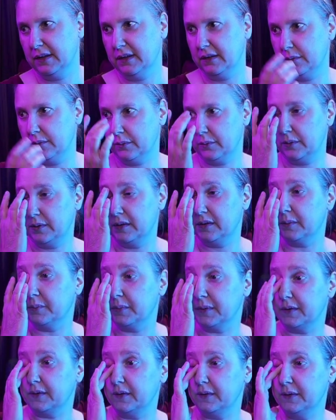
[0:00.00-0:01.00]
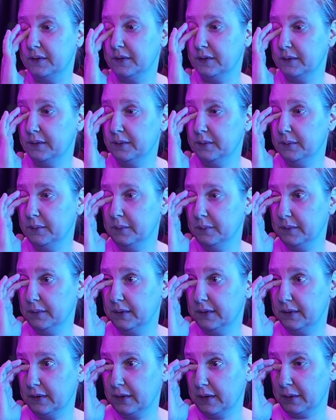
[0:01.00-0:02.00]
That's what you're supposed to do.
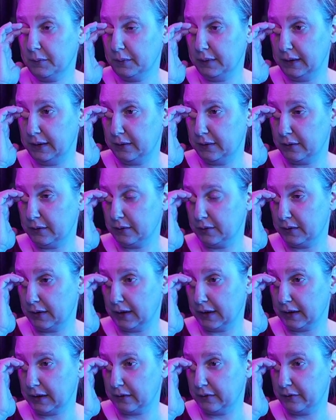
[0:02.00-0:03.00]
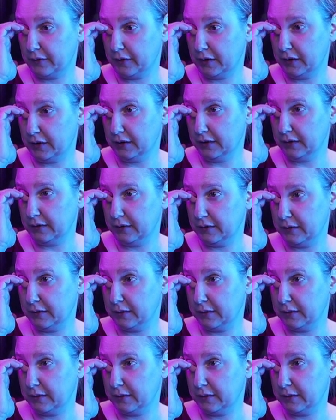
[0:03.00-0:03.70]
So then we need to connect first.